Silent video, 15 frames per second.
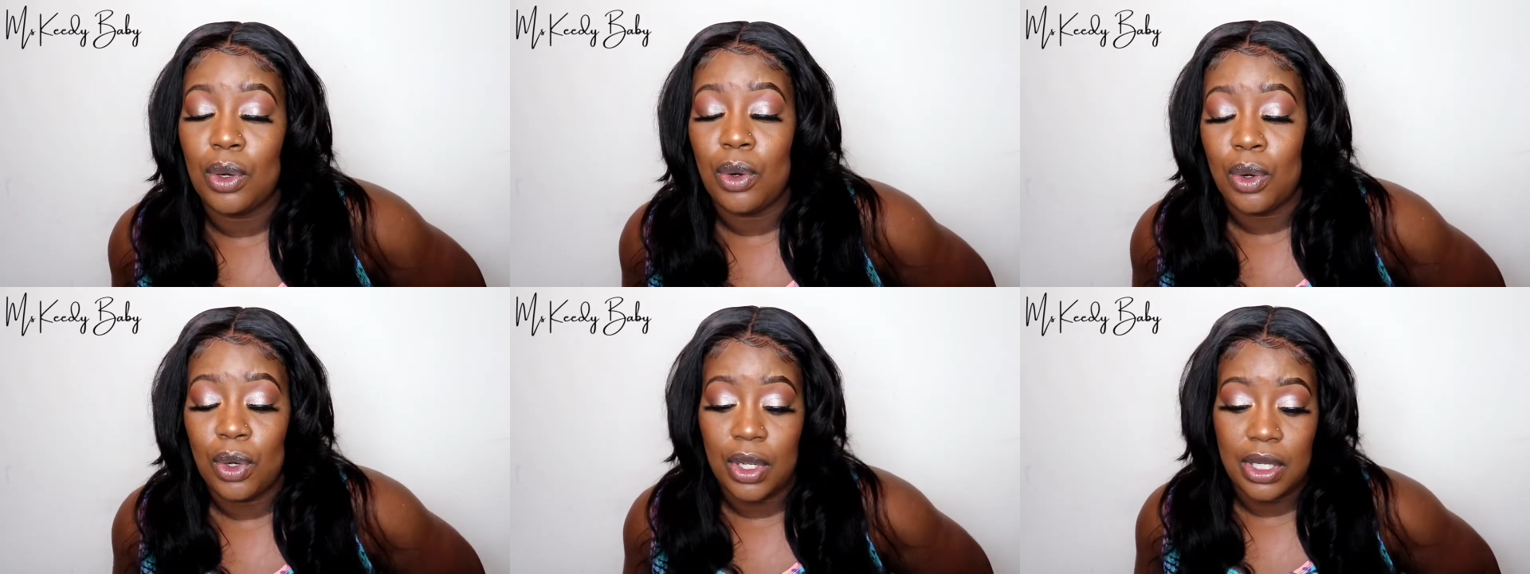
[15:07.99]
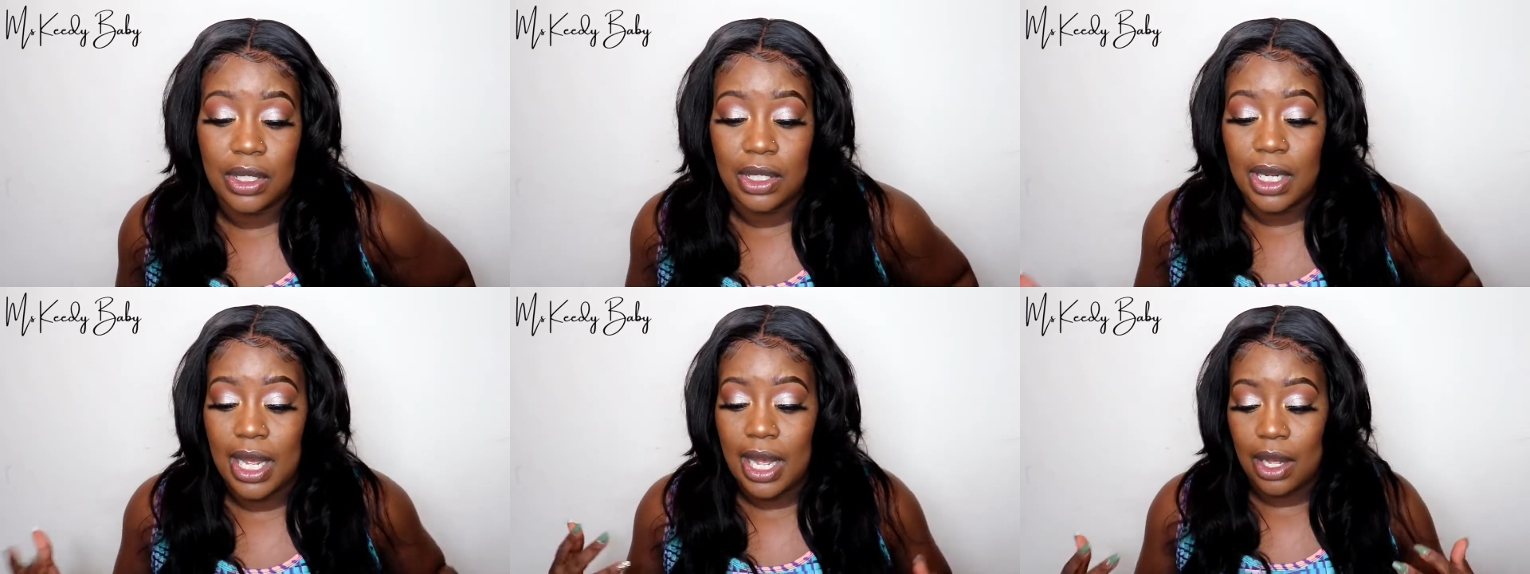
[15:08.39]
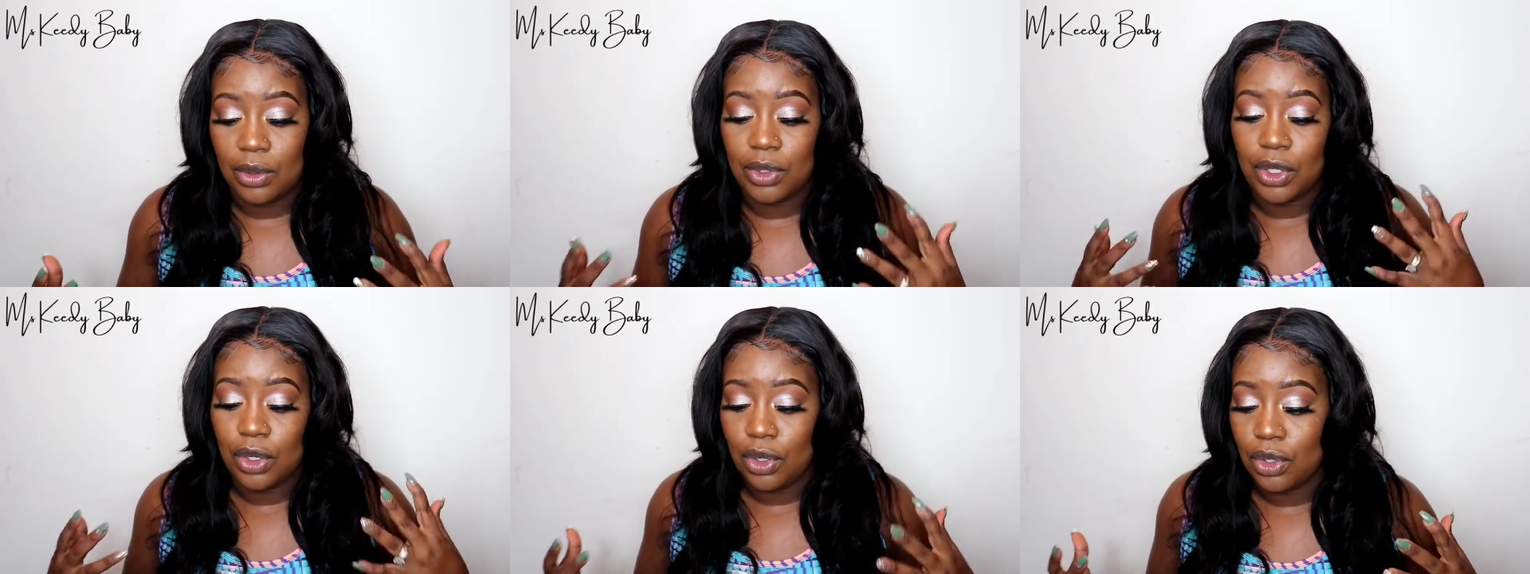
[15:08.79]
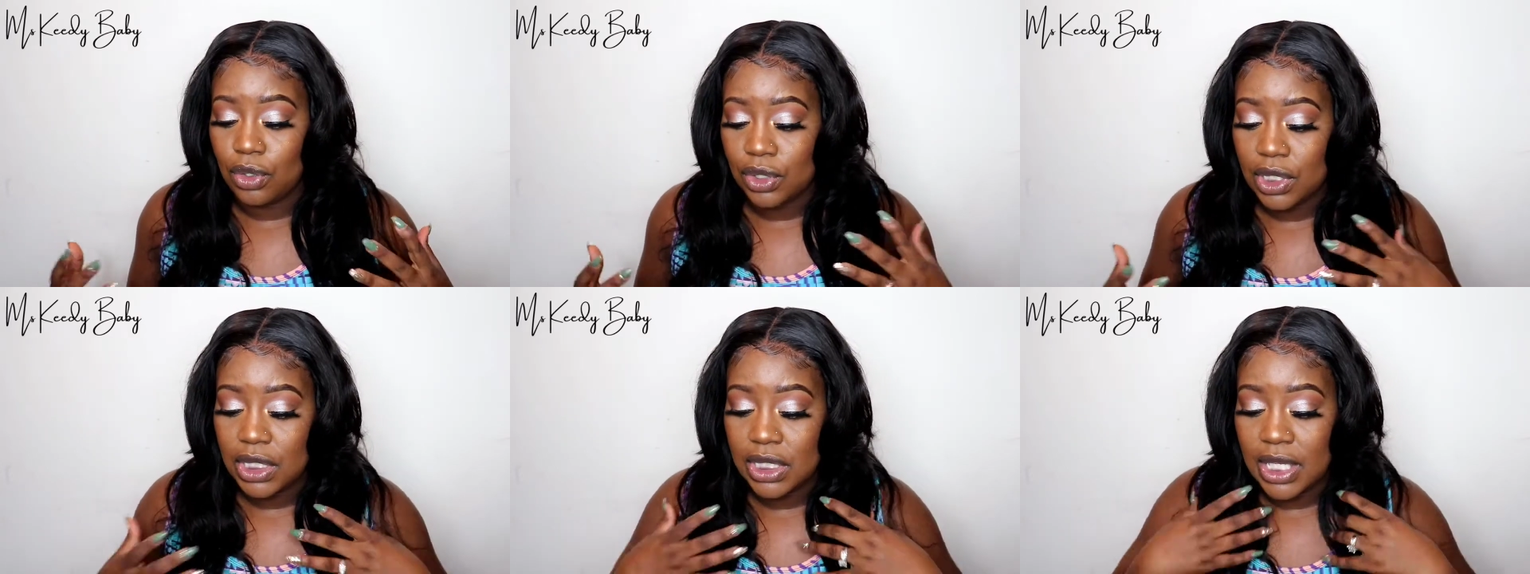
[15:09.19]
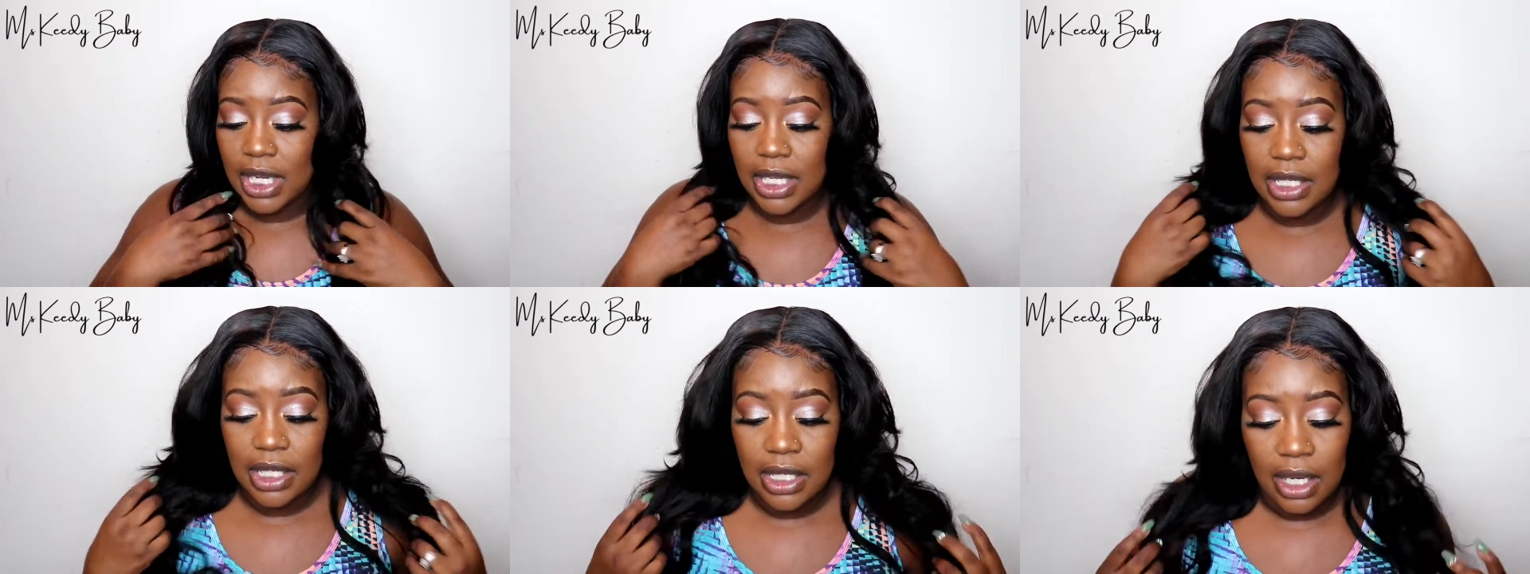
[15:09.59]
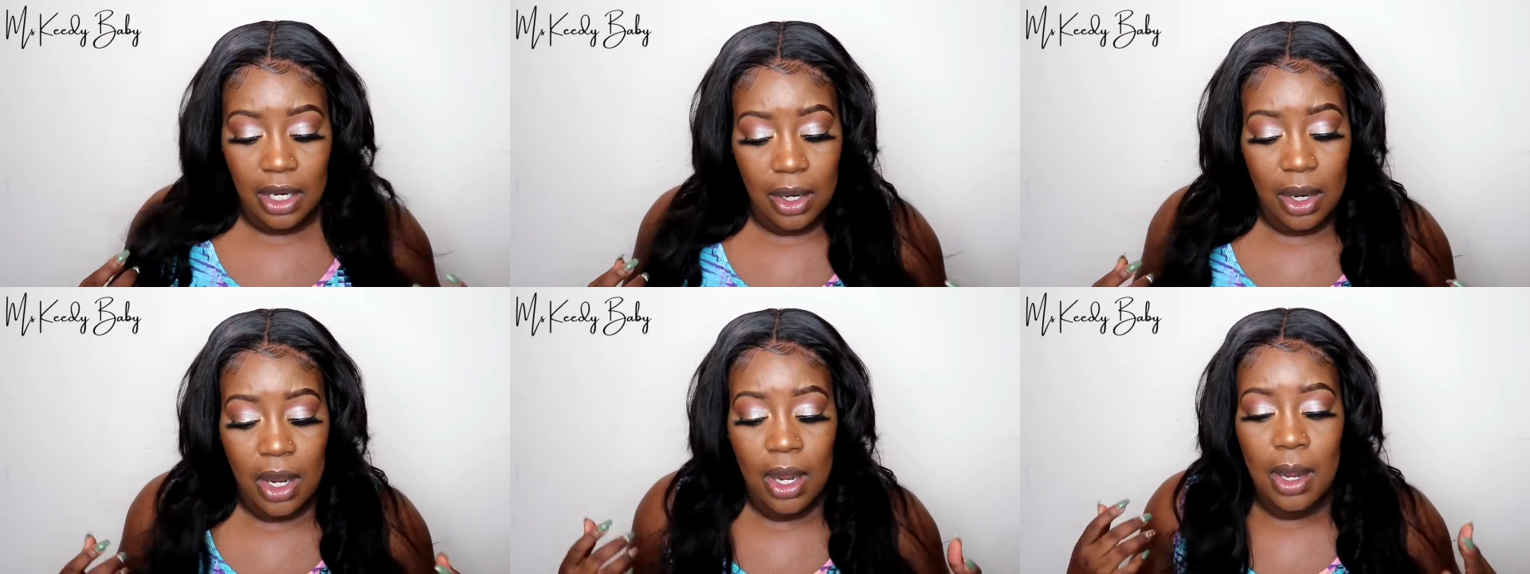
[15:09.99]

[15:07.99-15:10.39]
on how the curls are standing there.